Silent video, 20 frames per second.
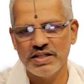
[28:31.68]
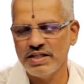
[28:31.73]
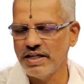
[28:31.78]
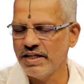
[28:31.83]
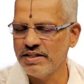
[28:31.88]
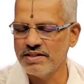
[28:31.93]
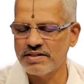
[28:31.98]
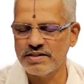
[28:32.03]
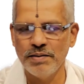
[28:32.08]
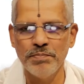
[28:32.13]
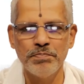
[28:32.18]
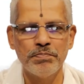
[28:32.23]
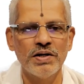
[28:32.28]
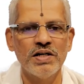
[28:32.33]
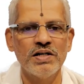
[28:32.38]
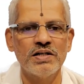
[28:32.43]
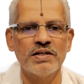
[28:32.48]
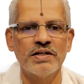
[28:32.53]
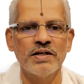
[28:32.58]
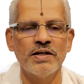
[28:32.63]
In
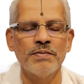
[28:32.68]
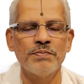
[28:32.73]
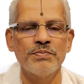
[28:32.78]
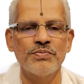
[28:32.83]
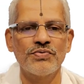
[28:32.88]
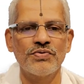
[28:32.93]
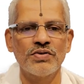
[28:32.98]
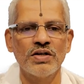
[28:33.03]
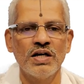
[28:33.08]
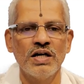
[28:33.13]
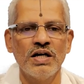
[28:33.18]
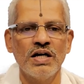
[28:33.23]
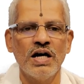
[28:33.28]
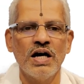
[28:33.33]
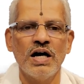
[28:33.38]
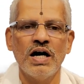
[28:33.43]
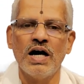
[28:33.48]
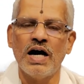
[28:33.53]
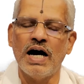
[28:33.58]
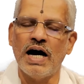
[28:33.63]
simple terms,
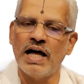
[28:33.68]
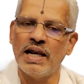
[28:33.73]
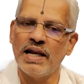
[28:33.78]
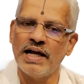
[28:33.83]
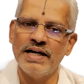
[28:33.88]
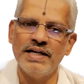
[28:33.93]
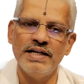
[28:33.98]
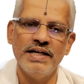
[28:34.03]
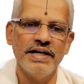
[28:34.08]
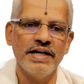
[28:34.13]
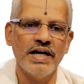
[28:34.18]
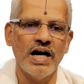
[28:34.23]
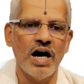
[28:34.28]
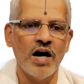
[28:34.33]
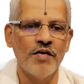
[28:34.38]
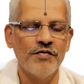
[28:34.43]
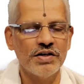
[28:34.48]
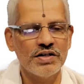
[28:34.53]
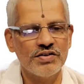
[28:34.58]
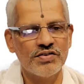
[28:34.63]
aligning
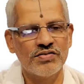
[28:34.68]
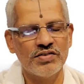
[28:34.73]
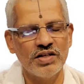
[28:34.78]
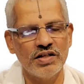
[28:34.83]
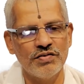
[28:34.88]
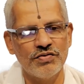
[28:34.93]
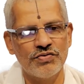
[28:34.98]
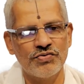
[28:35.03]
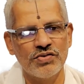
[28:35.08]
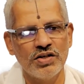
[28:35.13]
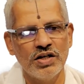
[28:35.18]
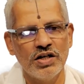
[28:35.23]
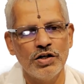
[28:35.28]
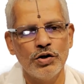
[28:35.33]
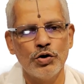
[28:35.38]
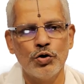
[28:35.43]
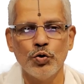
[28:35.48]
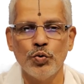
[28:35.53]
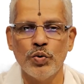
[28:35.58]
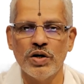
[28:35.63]
ourselves
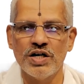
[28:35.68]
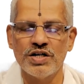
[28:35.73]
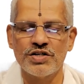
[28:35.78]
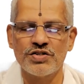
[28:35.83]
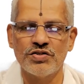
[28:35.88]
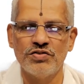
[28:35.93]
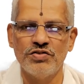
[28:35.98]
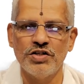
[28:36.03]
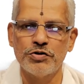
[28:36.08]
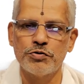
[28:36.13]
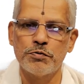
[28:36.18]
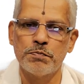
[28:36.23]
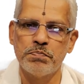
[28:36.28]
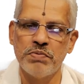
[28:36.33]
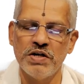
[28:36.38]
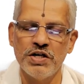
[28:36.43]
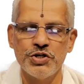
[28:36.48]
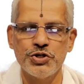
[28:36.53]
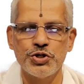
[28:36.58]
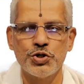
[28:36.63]
towards the
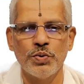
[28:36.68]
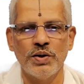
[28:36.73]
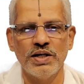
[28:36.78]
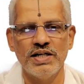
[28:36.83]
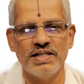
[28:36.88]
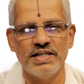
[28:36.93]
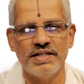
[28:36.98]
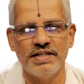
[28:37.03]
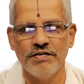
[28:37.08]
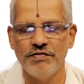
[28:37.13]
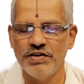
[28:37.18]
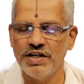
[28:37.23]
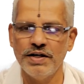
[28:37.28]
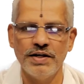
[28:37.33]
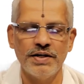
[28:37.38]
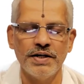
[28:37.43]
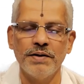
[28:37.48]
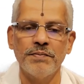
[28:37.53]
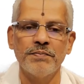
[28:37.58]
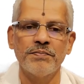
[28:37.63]
spiritual
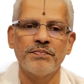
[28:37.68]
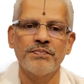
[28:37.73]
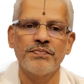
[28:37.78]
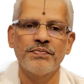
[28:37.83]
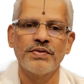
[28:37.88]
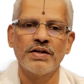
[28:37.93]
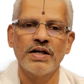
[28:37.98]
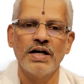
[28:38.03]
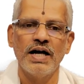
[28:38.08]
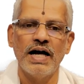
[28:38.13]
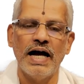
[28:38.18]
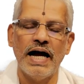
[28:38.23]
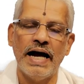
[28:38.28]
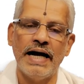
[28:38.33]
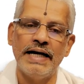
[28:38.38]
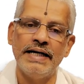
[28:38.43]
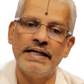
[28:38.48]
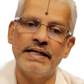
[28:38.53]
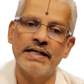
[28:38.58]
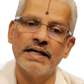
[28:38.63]
divinity
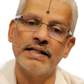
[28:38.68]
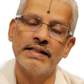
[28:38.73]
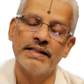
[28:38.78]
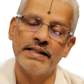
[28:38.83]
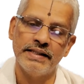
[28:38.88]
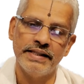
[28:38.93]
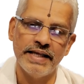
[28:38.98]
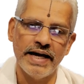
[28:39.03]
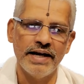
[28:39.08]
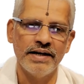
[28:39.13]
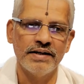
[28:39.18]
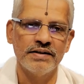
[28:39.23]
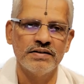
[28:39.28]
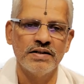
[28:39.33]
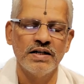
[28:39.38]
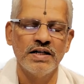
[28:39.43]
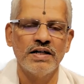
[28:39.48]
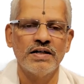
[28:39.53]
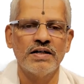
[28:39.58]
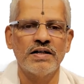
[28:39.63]
and then
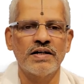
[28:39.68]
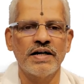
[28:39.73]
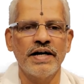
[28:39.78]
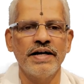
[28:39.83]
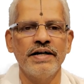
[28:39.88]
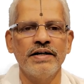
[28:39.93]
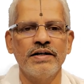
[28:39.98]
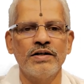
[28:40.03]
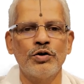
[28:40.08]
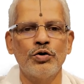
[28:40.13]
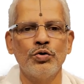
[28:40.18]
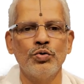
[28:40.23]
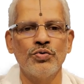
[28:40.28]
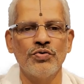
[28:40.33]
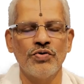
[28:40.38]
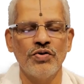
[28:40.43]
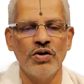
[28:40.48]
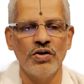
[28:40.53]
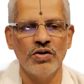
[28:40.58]
trying to